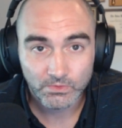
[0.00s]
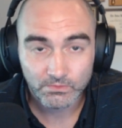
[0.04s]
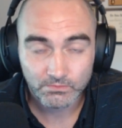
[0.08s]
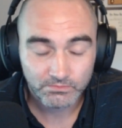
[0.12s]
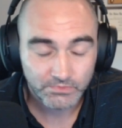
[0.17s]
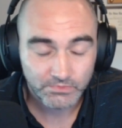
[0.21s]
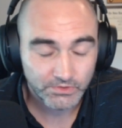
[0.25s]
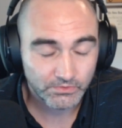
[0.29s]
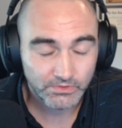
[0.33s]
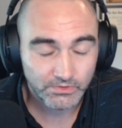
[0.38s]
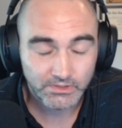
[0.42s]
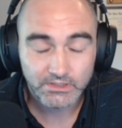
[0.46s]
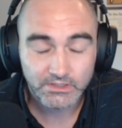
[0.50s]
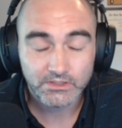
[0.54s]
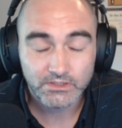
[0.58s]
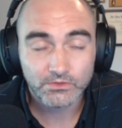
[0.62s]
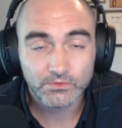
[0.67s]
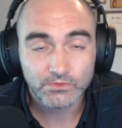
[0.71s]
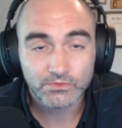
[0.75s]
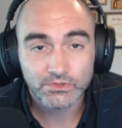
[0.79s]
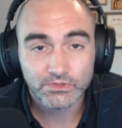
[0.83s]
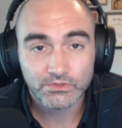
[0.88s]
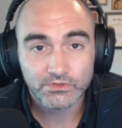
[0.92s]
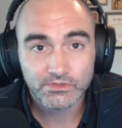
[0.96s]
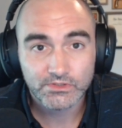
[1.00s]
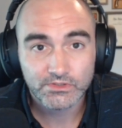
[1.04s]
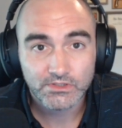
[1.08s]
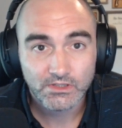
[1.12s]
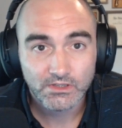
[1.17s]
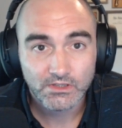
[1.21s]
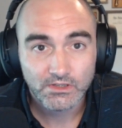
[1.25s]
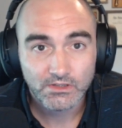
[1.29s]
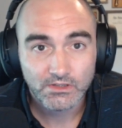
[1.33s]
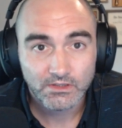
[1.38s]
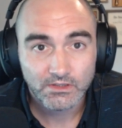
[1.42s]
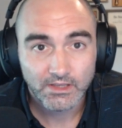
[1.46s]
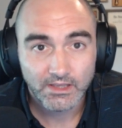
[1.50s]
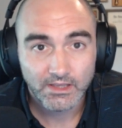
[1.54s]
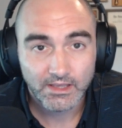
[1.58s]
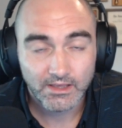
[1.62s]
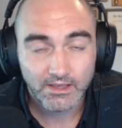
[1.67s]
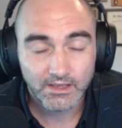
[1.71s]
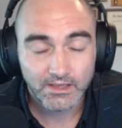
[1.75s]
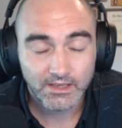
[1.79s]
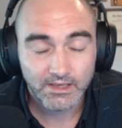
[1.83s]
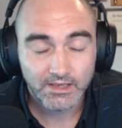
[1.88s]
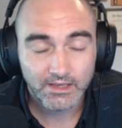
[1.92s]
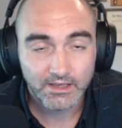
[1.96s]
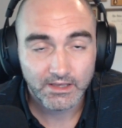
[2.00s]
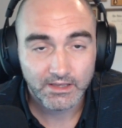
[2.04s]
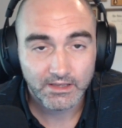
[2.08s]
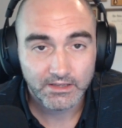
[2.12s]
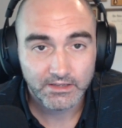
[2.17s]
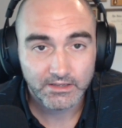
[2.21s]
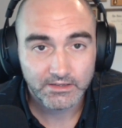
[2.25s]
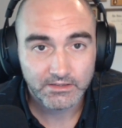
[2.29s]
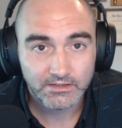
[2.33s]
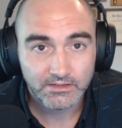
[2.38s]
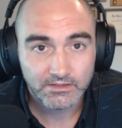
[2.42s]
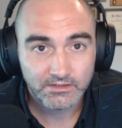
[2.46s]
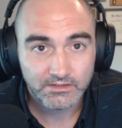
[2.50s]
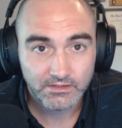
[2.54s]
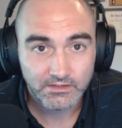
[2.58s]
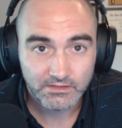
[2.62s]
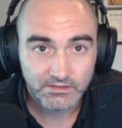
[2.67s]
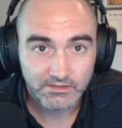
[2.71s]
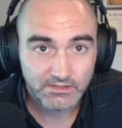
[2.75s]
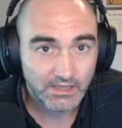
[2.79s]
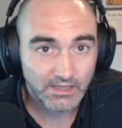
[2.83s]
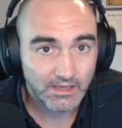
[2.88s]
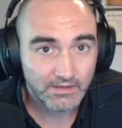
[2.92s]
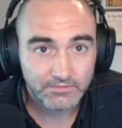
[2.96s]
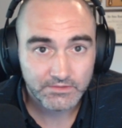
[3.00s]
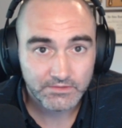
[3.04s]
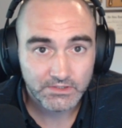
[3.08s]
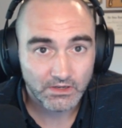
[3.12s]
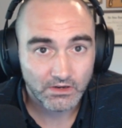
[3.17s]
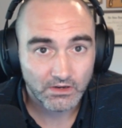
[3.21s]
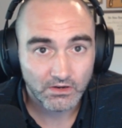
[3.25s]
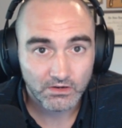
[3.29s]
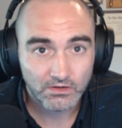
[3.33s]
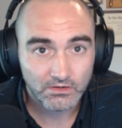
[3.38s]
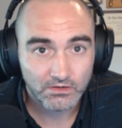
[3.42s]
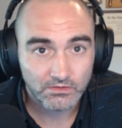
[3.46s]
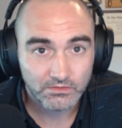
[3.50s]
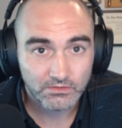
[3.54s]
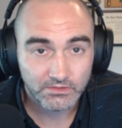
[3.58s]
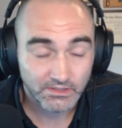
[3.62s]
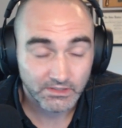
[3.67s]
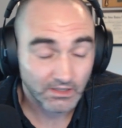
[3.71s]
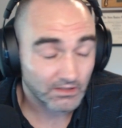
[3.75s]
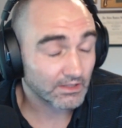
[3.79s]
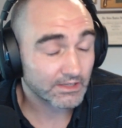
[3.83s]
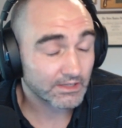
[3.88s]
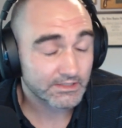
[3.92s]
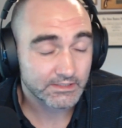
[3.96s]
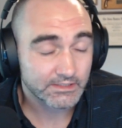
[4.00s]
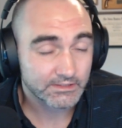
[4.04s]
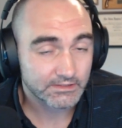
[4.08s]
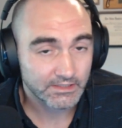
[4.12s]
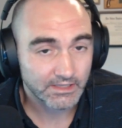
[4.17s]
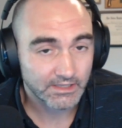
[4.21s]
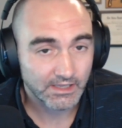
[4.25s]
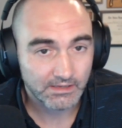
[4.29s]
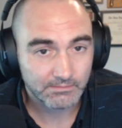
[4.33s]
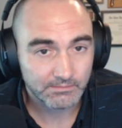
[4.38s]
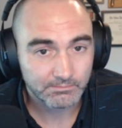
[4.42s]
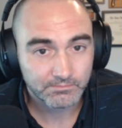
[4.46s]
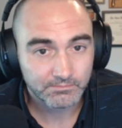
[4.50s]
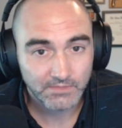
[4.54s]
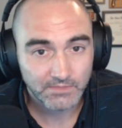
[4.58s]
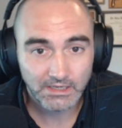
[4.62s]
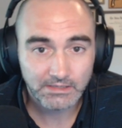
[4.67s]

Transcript: unique users and the devs are neglecting the game.